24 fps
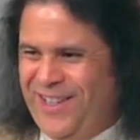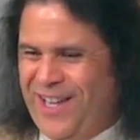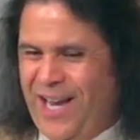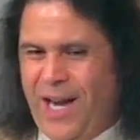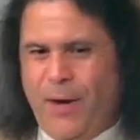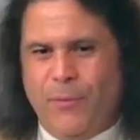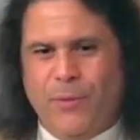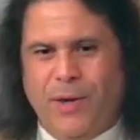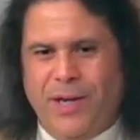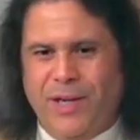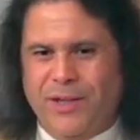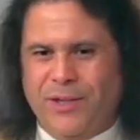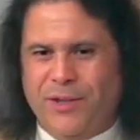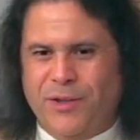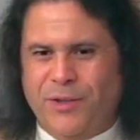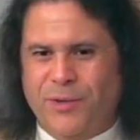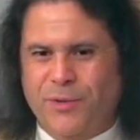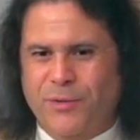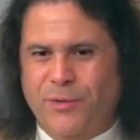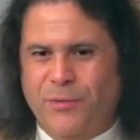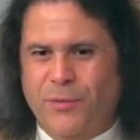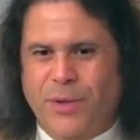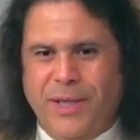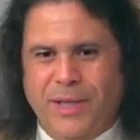I want
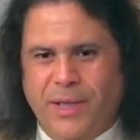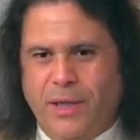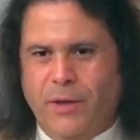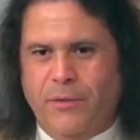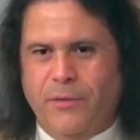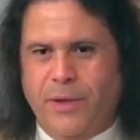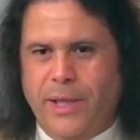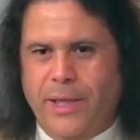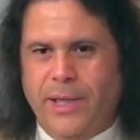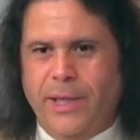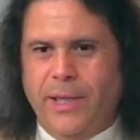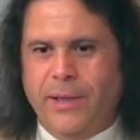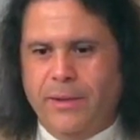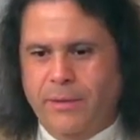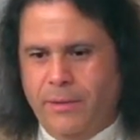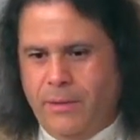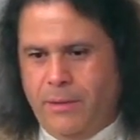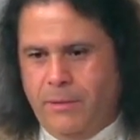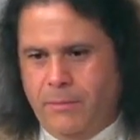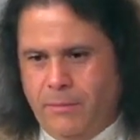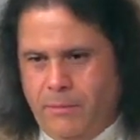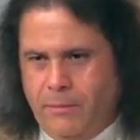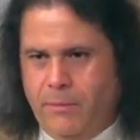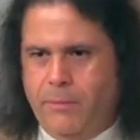to, when they're ready,
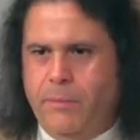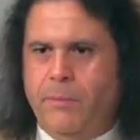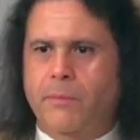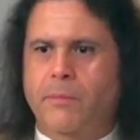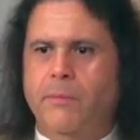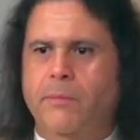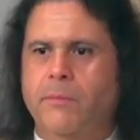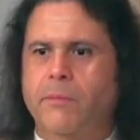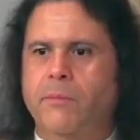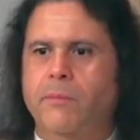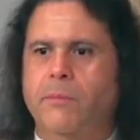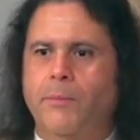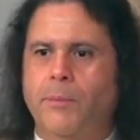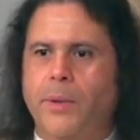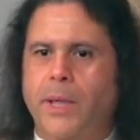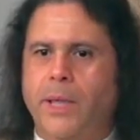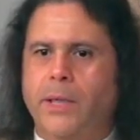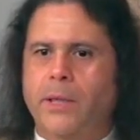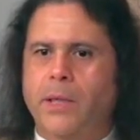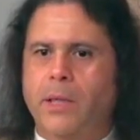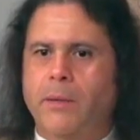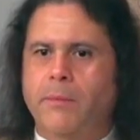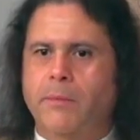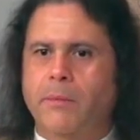
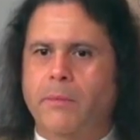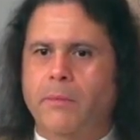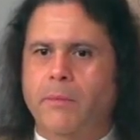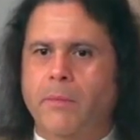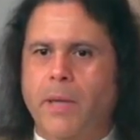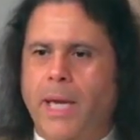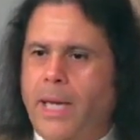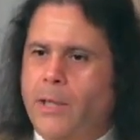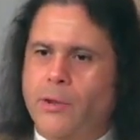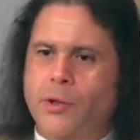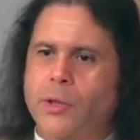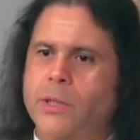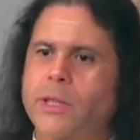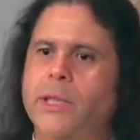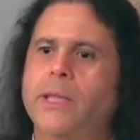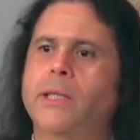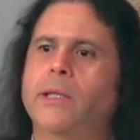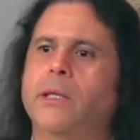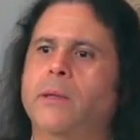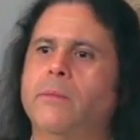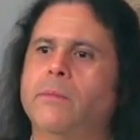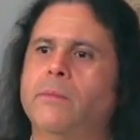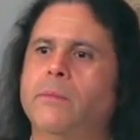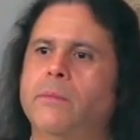pick them and just
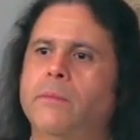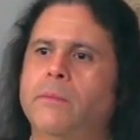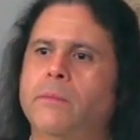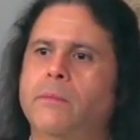eat them.